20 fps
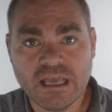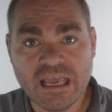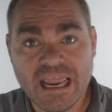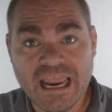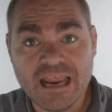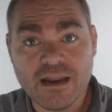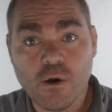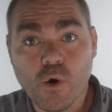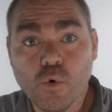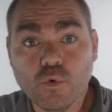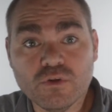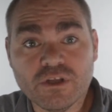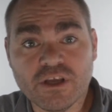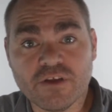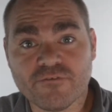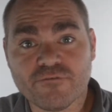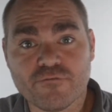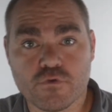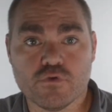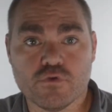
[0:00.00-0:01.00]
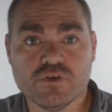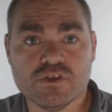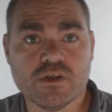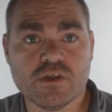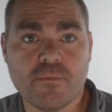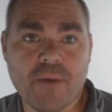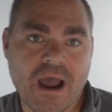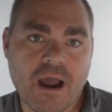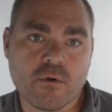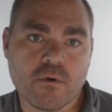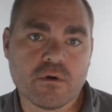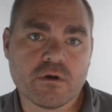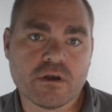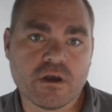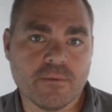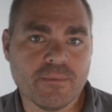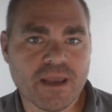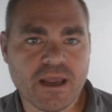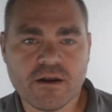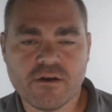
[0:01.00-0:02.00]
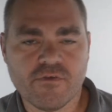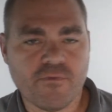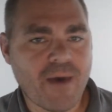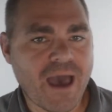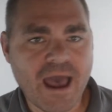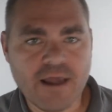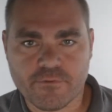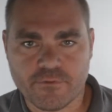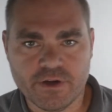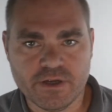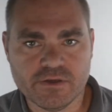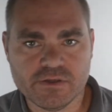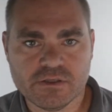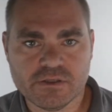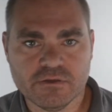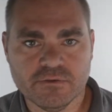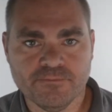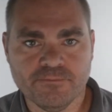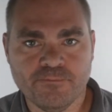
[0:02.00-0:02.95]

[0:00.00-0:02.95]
It only inverts the power coming out of the batteries.